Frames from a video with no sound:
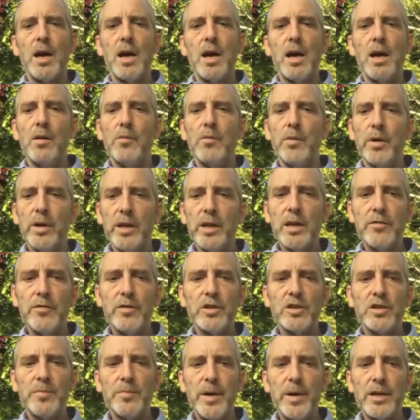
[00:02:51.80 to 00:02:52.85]
I want to give a
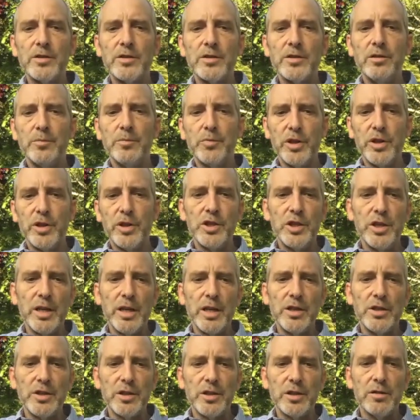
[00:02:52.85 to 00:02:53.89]
special
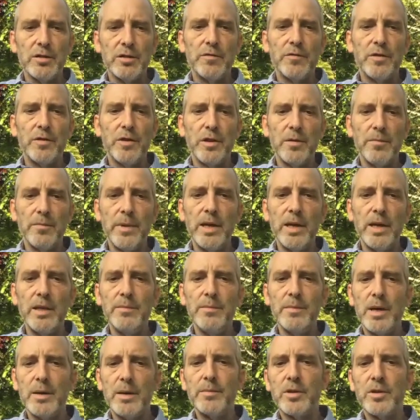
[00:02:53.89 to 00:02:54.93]
appreciation for the many
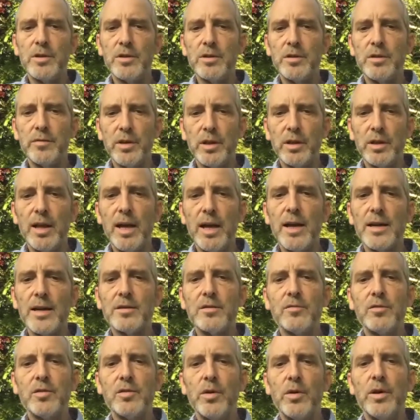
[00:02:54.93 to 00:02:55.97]
members of the class
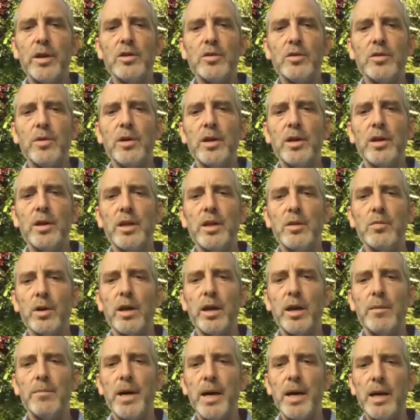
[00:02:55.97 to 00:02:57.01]
of 2020 working
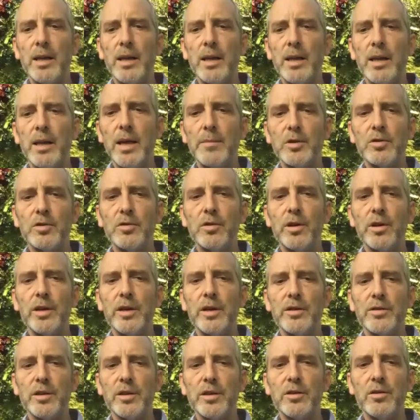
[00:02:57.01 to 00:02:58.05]
in my laboratory
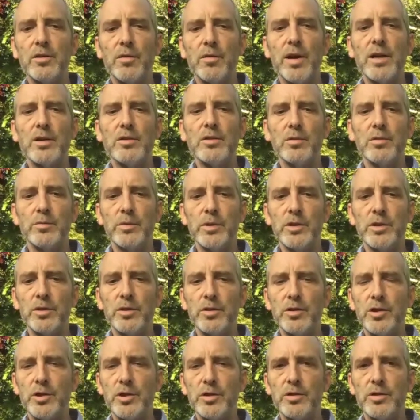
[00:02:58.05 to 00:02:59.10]
as undergraduate
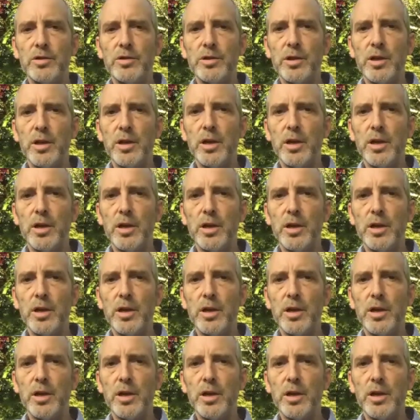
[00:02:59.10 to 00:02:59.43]
researchers.